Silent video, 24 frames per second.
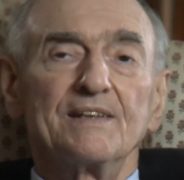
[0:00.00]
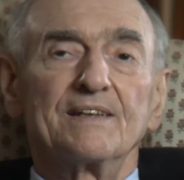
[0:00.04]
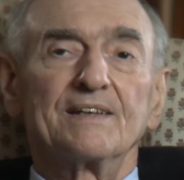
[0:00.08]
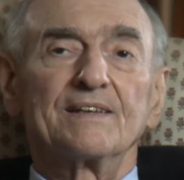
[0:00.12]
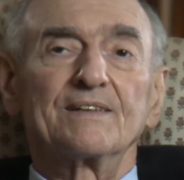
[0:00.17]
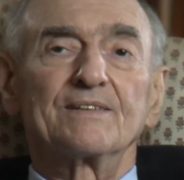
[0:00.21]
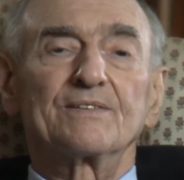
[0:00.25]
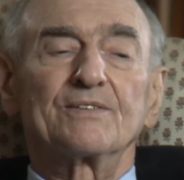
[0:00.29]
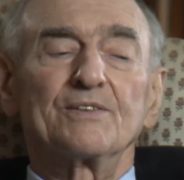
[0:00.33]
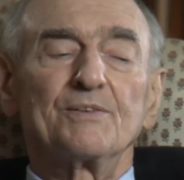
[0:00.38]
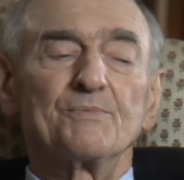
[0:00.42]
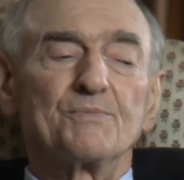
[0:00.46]

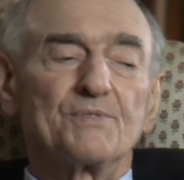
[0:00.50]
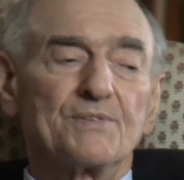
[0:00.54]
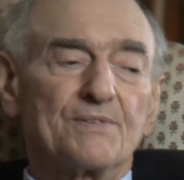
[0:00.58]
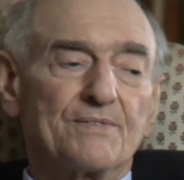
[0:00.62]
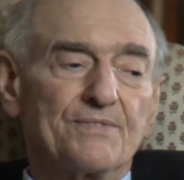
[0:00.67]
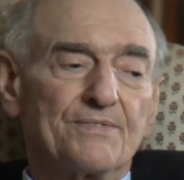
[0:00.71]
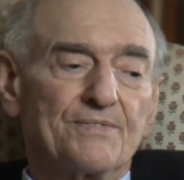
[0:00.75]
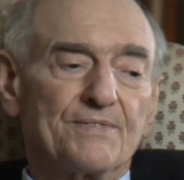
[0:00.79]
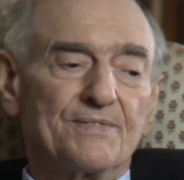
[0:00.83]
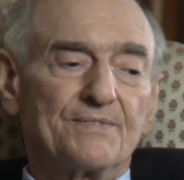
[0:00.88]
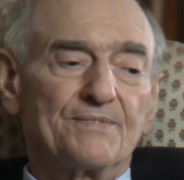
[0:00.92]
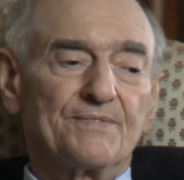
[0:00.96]
in terms
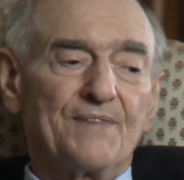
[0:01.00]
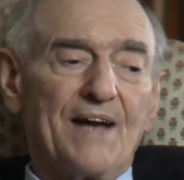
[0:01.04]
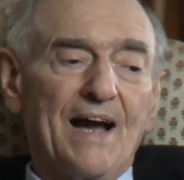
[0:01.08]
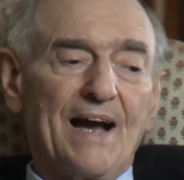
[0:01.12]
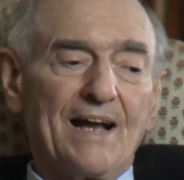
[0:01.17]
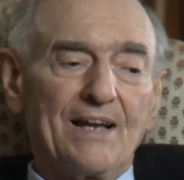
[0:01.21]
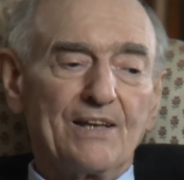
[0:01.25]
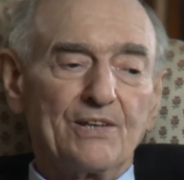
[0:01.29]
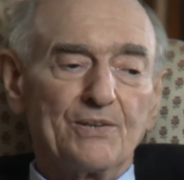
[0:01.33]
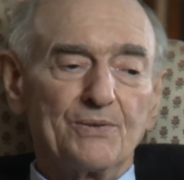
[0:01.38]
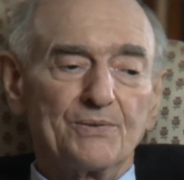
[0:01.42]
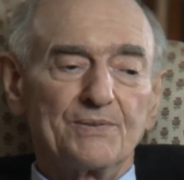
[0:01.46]
of
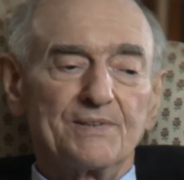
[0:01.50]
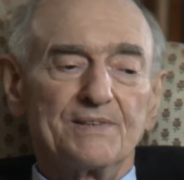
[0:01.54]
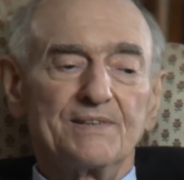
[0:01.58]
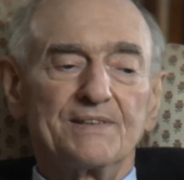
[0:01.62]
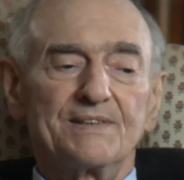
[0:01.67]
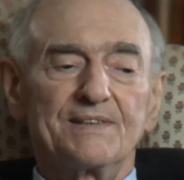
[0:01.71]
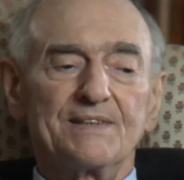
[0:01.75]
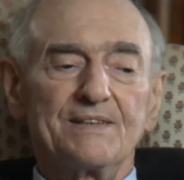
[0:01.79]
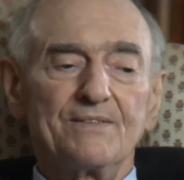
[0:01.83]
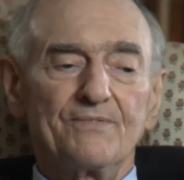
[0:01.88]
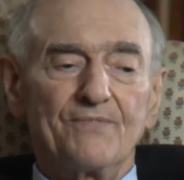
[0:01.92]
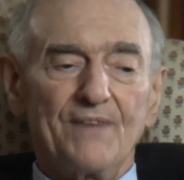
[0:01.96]
valued
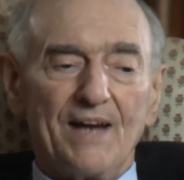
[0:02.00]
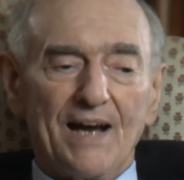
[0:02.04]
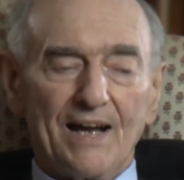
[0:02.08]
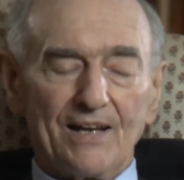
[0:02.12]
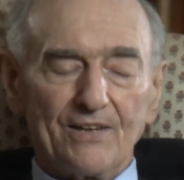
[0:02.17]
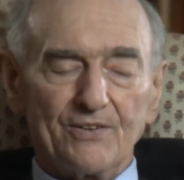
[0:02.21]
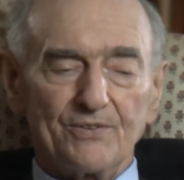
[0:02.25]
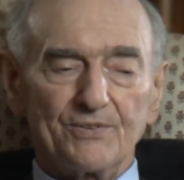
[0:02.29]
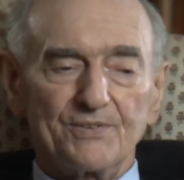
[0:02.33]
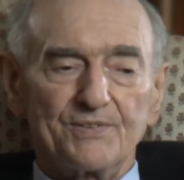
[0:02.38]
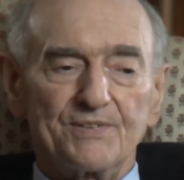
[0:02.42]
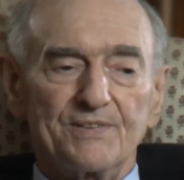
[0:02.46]
and
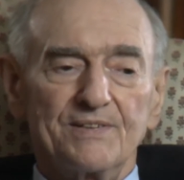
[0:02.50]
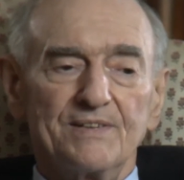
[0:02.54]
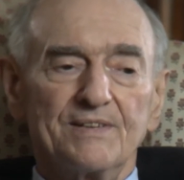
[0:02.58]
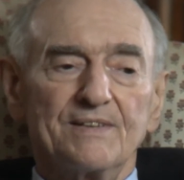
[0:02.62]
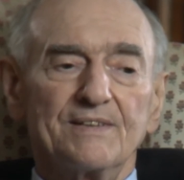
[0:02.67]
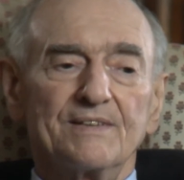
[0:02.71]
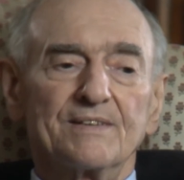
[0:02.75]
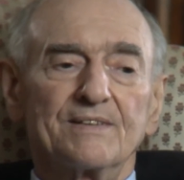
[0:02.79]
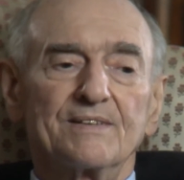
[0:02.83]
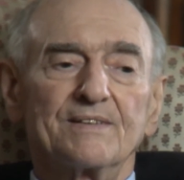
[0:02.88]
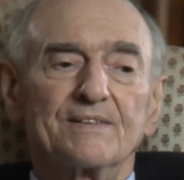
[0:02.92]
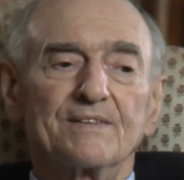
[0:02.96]
devalued
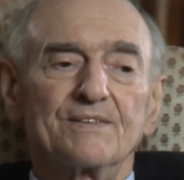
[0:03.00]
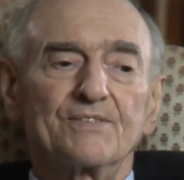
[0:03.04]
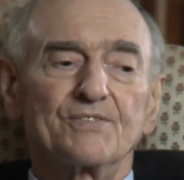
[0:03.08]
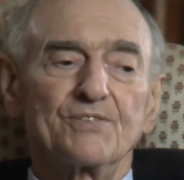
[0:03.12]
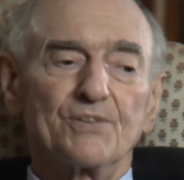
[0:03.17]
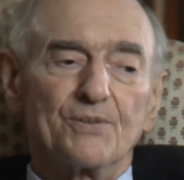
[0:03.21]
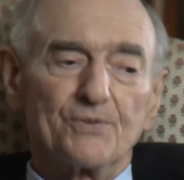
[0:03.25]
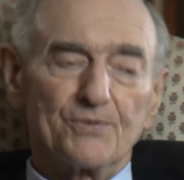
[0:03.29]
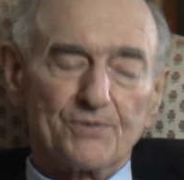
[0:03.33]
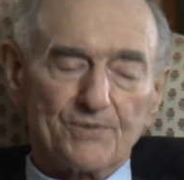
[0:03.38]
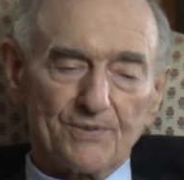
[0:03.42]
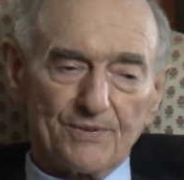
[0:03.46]

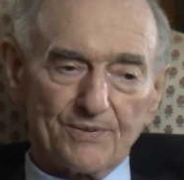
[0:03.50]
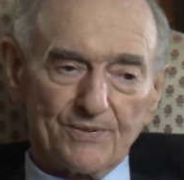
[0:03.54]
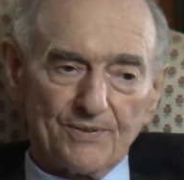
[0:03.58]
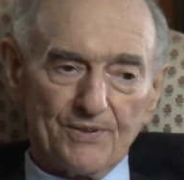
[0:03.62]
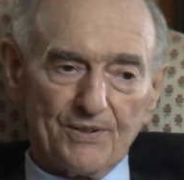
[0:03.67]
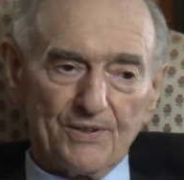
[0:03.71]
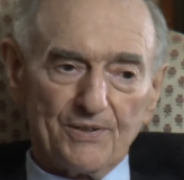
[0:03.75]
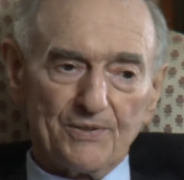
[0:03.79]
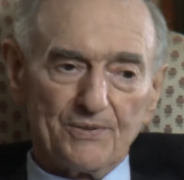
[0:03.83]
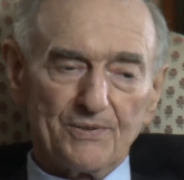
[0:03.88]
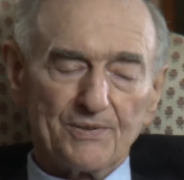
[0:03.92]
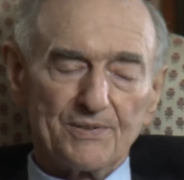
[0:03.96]
social
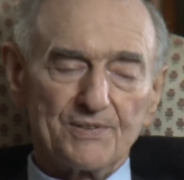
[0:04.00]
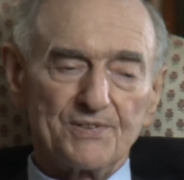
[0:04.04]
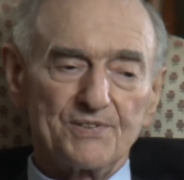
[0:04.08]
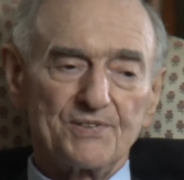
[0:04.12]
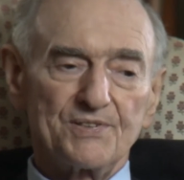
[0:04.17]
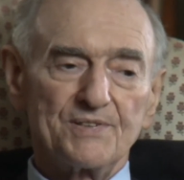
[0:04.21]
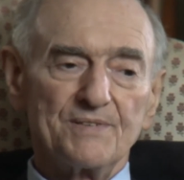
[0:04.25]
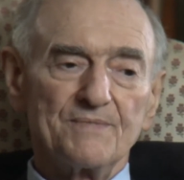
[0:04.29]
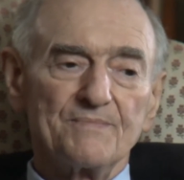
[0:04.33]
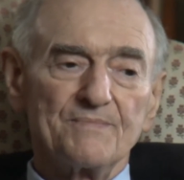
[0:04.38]
roles,